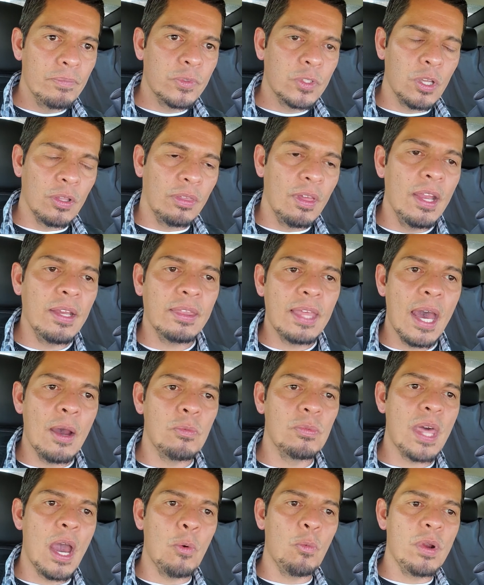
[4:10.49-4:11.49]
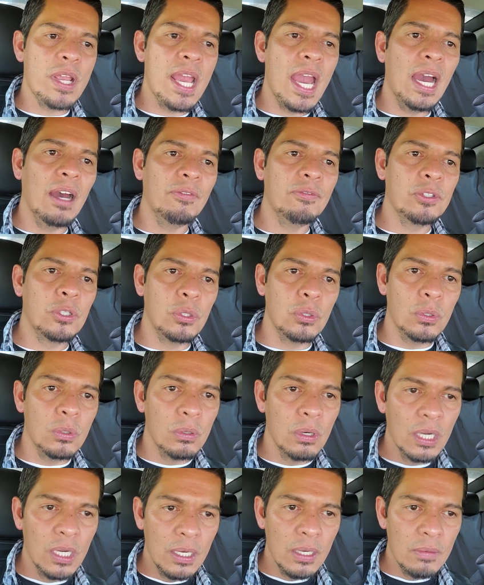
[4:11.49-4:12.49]
To think that we have to
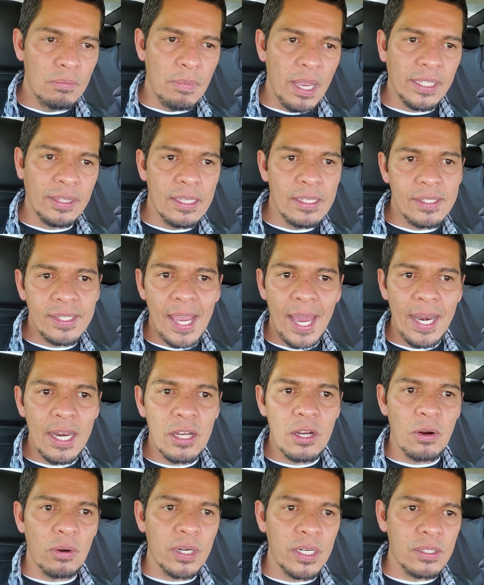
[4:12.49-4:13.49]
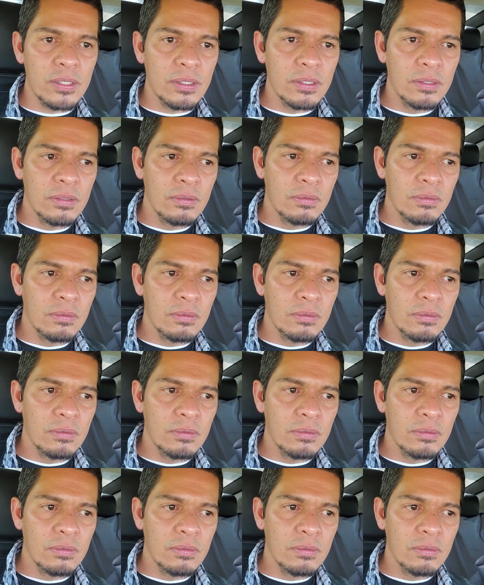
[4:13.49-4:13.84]
make these categories.